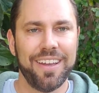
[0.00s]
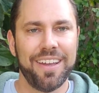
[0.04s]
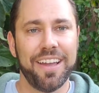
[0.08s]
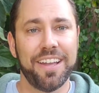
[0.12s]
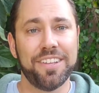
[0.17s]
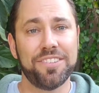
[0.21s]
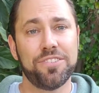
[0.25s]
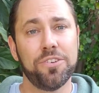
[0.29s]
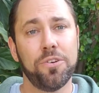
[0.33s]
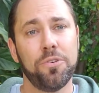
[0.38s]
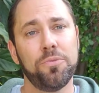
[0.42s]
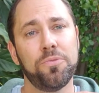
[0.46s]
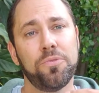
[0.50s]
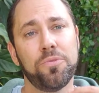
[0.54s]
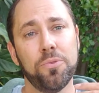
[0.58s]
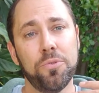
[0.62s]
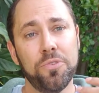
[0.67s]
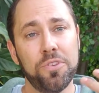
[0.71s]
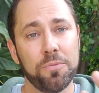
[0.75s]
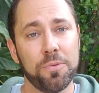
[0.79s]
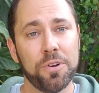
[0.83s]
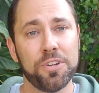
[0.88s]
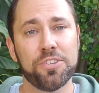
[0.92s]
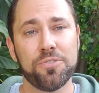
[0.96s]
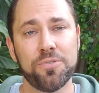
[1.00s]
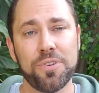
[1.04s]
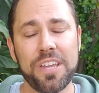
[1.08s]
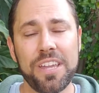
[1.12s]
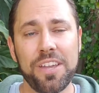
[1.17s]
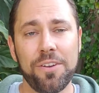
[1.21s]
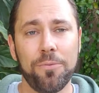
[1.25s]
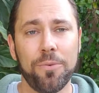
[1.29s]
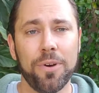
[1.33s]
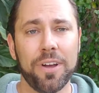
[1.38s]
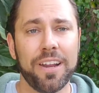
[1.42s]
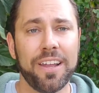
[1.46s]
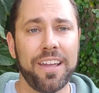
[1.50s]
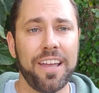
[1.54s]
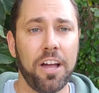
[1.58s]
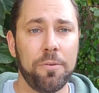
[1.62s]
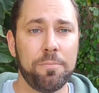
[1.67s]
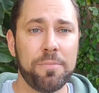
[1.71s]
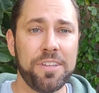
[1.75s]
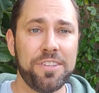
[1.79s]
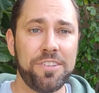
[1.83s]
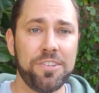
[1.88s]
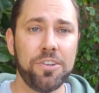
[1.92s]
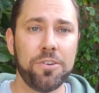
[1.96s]
And so through the retreat, what it
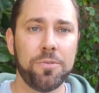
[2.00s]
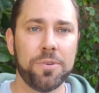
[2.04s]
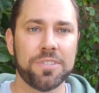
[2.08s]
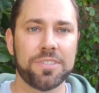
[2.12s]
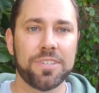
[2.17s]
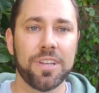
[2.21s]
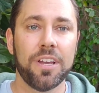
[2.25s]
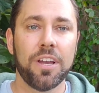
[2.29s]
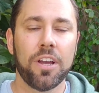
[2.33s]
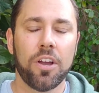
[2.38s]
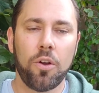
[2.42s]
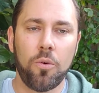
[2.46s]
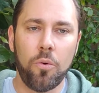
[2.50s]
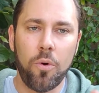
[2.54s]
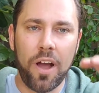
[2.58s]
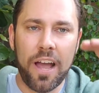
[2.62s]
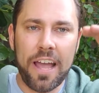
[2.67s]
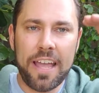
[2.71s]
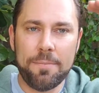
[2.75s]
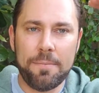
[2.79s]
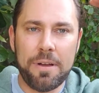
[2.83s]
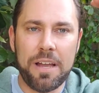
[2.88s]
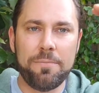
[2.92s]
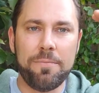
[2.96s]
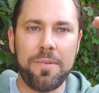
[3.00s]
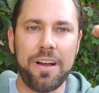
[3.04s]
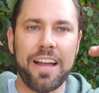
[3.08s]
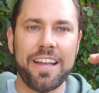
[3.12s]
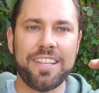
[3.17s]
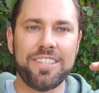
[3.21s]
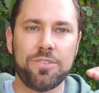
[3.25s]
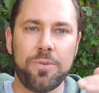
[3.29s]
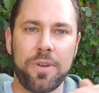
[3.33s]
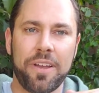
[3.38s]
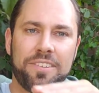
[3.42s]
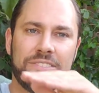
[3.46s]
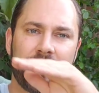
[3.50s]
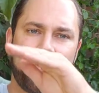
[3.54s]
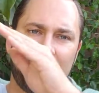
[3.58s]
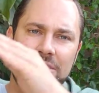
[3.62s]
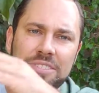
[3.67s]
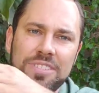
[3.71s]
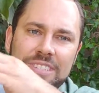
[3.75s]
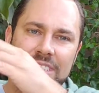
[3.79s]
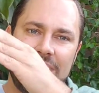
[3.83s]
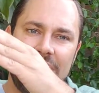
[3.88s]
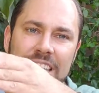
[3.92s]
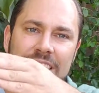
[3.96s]
helped me do is quiet my mind so I can start
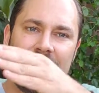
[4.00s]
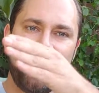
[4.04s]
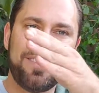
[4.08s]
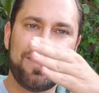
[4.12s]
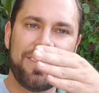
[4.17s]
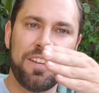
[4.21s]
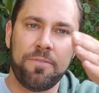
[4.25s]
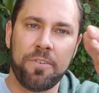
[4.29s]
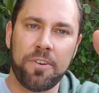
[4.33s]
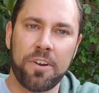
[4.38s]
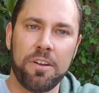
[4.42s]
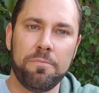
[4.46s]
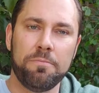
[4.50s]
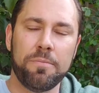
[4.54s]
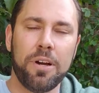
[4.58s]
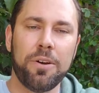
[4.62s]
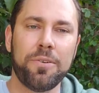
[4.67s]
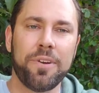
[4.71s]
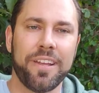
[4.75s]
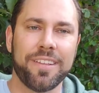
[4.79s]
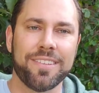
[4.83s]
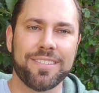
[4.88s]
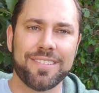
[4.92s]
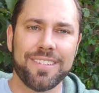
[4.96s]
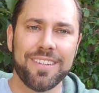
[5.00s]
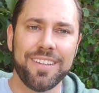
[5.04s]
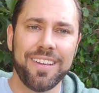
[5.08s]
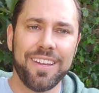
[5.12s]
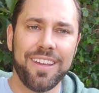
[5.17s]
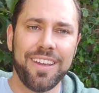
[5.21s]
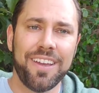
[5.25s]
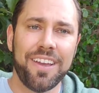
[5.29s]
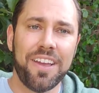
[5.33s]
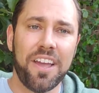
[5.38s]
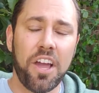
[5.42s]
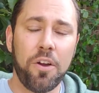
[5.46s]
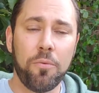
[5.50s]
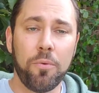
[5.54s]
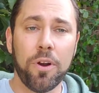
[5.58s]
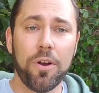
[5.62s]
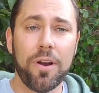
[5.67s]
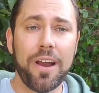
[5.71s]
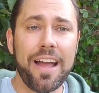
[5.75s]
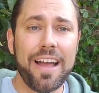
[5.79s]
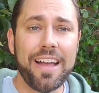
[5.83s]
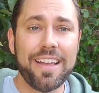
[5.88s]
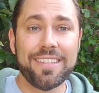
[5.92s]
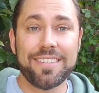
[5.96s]
seeing these different components. And
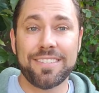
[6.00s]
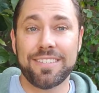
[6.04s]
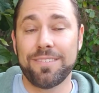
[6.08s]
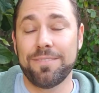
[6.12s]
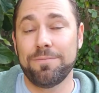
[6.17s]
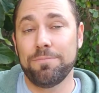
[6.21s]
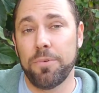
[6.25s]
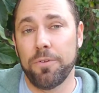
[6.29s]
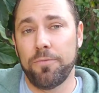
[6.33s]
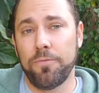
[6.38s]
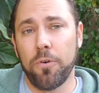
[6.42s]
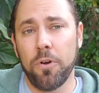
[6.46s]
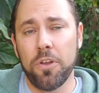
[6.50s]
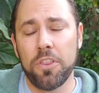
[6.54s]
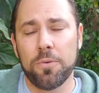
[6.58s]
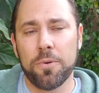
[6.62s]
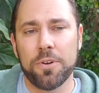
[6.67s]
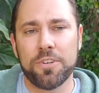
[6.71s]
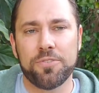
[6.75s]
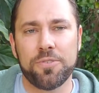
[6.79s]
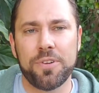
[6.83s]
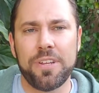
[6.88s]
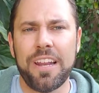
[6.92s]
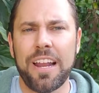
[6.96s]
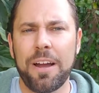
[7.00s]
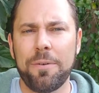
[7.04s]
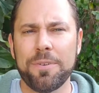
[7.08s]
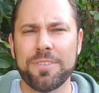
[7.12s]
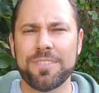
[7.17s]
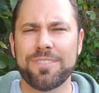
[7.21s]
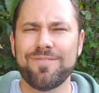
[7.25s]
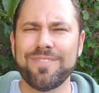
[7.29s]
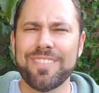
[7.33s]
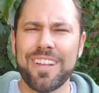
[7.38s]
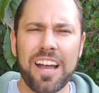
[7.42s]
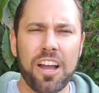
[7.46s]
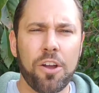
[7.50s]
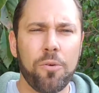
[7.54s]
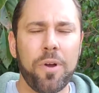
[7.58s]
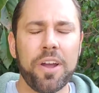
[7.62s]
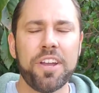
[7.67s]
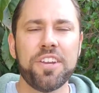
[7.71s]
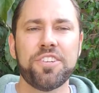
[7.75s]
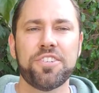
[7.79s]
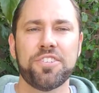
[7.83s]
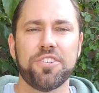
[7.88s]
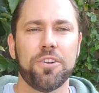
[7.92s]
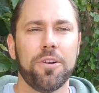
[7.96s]
whereas before the retreat, I was not
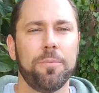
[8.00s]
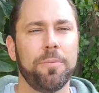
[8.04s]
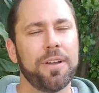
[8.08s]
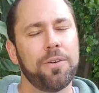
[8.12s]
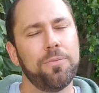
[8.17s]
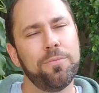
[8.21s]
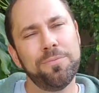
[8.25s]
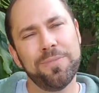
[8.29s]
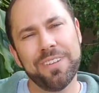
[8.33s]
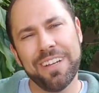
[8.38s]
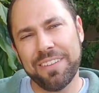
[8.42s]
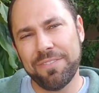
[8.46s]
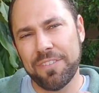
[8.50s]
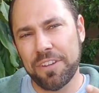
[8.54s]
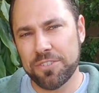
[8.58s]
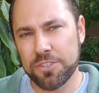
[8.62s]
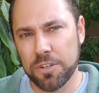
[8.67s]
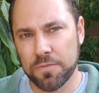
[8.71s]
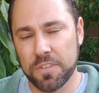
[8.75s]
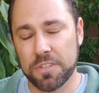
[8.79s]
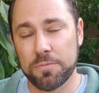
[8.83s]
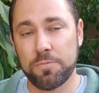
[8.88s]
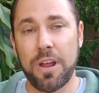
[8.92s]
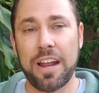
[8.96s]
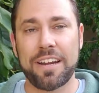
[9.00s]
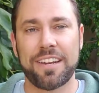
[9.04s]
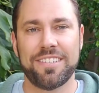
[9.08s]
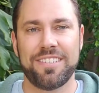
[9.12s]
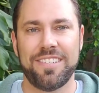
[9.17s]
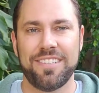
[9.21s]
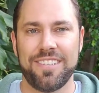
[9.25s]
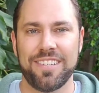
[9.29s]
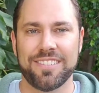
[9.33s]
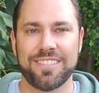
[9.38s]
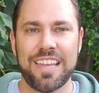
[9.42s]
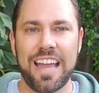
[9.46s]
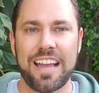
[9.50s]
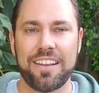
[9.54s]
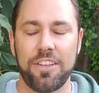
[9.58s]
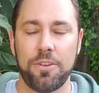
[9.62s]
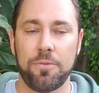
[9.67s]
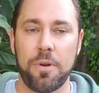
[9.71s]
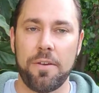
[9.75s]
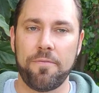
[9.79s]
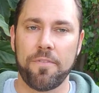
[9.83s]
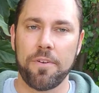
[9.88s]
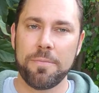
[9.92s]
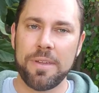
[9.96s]
quite sure. I'm like, well, I'm not sure if this practice is exactly
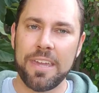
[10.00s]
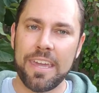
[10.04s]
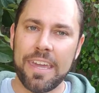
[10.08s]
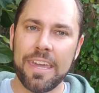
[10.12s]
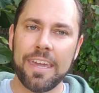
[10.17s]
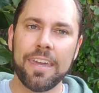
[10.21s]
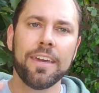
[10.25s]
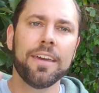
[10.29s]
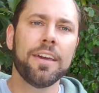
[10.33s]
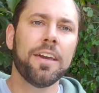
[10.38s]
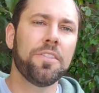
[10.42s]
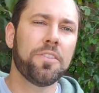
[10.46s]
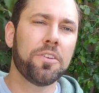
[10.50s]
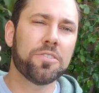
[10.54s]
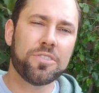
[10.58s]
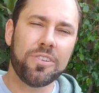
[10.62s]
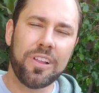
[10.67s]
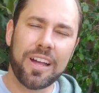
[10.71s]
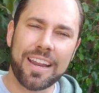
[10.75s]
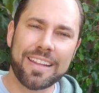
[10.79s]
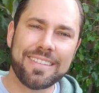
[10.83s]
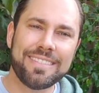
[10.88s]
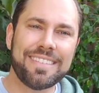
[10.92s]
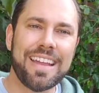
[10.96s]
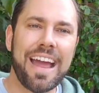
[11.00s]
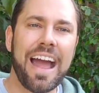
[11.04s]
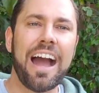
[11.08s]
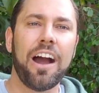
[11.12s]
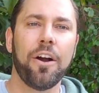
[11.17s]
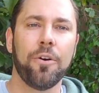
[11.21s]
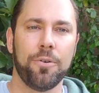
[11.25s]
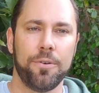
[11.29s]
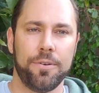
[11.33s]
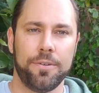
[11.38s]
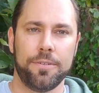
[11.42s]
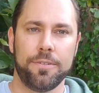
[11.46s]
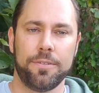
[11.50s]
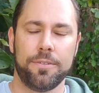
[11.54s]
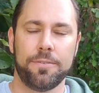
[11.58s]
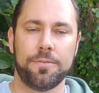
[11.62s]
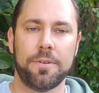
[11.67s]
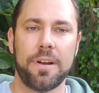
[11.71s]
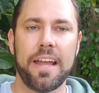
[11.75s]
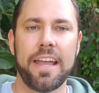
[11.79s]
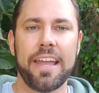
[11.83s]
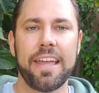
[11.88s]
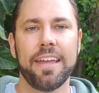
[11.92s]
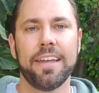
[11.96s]
right for me. There's a lot of doubt,
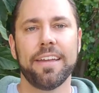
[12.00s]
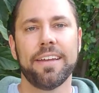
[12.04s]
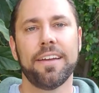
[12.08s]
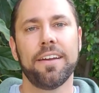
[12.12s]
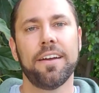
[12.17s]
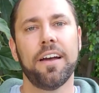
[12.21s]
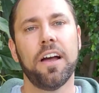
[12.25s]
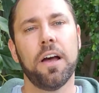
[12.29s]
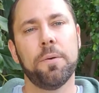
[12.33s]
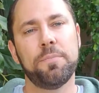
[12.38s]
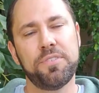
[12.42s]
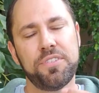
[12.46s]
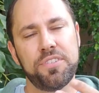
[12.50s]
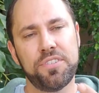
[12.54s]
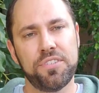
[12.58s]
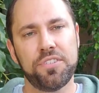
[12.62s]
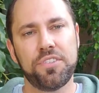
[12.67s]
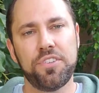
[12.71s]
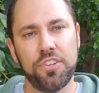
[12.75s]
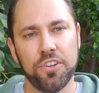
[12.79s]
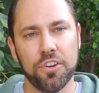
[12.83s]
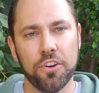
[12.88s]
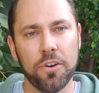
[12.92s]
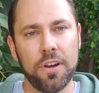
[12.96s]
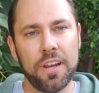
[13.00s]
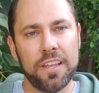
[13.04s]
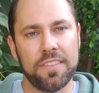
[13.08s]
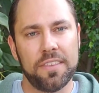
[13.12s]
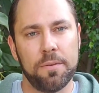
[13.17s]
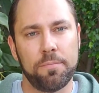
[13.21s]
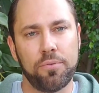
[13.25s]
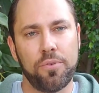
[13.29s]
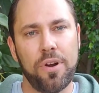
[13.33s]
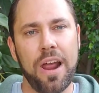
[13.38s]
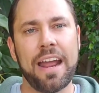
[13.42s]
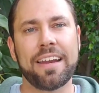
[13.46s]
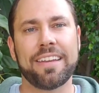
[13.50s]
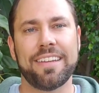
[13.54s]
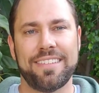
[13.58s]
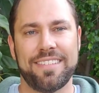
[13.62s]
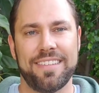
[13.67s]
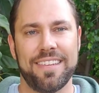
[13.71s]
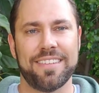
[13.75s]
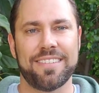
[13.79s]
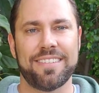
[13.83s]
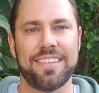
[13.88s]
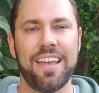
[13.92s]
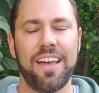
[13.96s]
right? Obscuring the practice
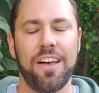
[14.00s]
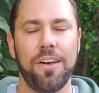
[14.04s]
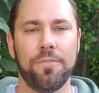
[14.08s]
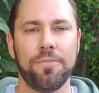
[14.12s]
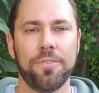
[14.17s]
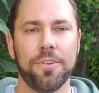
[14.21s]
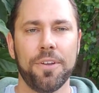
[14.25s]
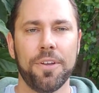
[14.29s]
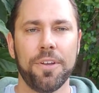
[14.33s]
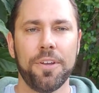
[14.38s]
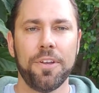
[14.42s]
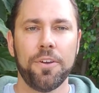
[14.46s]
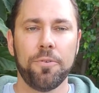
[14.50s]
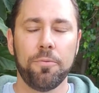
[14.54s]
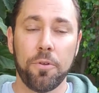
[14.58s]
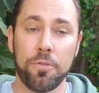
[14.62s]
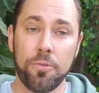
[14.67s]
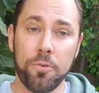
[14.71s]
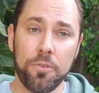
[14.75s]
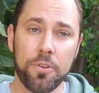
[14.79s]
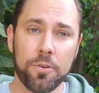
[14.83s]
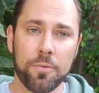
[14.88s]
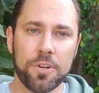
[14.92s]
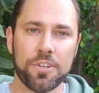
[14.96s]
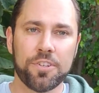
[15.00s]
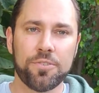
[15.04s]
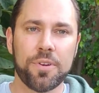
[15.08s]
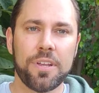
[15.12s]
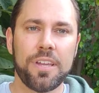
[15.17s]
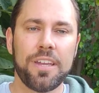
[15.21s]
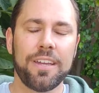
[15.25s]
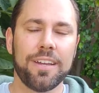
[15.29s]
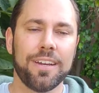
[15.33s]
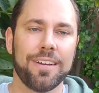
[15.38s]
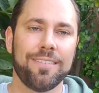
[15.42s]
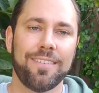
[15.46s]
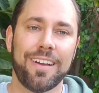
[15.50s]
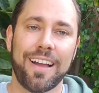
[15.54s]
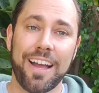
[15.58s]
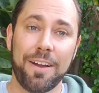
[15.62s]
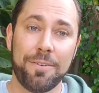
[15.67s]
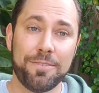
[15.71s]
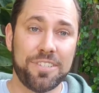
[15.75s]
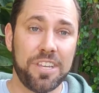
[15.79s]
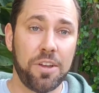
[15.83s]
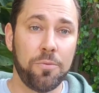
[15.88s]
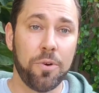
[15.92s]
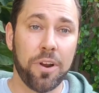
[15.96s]
itself. Well, through the retreat, I
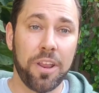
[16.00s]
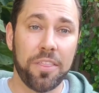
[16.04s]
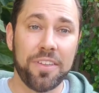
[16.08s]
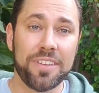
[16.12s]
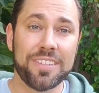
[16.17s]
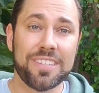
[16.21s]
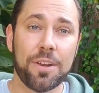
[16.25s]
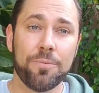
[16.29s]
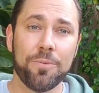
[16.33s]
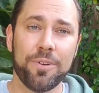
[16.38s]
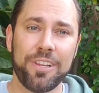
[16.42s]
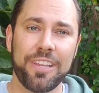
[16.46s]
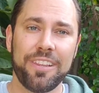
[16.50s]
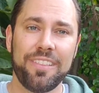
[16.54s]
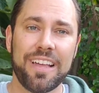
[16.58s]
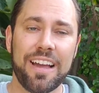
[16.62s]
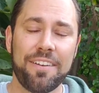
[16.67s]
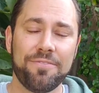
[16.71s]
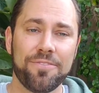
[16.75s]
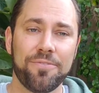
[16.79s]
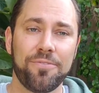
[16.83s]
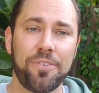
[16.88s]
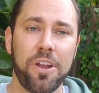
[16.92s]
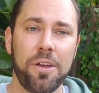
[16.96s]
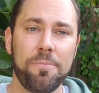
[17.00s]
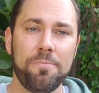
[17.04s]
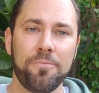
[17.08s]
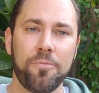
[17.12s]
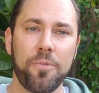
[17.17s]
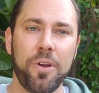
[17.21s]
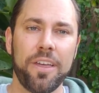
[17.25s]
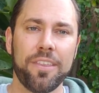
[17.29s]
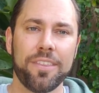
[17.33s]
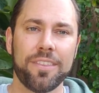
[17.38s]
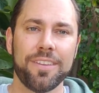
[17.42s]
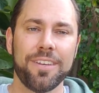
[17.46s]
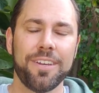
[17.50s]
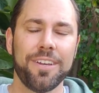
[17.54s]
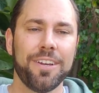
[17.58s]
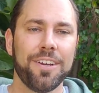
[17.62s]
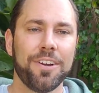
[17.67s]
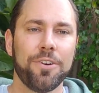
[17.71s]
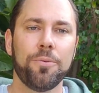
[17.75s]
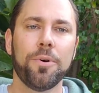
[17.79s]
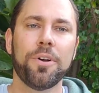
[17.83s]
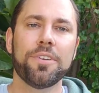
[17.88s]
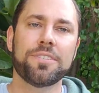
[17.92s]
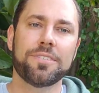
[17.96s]
would say one of the things I really left with
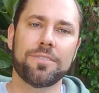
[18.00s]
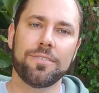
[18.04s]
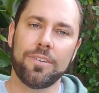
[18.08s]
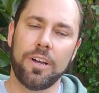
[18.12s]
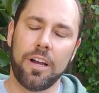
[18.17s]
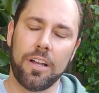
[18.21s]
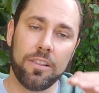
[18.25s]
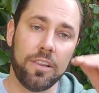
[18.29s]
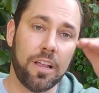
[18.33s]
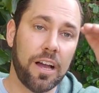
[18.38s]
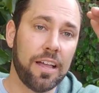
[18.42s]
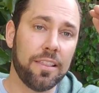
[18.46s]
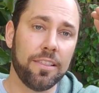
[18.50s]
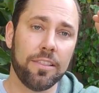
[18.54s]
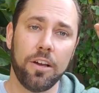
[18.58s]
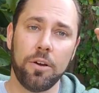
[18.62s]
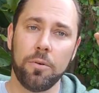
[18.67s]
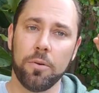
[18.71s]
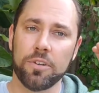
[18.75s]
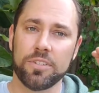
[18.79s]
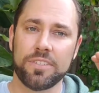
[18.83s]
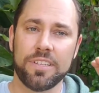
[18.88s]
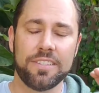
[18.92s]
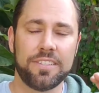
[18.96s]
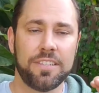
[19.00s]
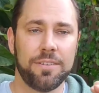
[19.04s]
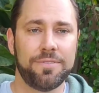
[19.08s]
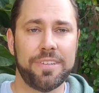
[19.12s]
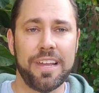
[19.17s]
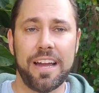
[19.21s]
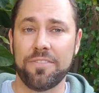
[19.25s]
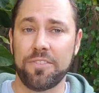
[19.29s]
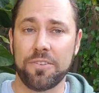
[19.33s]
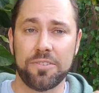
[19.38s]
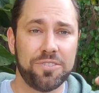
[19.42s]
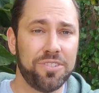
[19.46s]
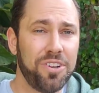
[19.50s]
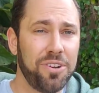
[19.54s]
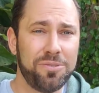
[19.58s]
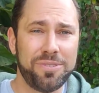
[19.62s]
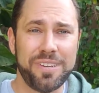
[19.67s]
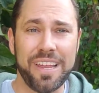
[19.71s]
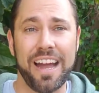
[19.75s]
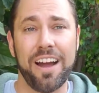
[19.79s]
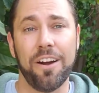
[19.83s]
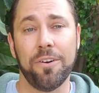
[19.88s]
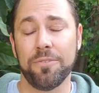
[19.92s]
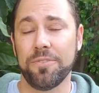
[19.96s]
was a lot lower sense of doubt. There's no
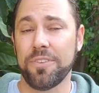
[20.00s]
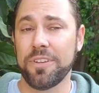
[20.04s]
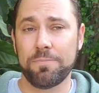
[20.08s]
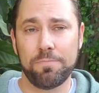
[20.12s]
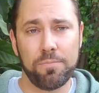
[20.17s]
doubt the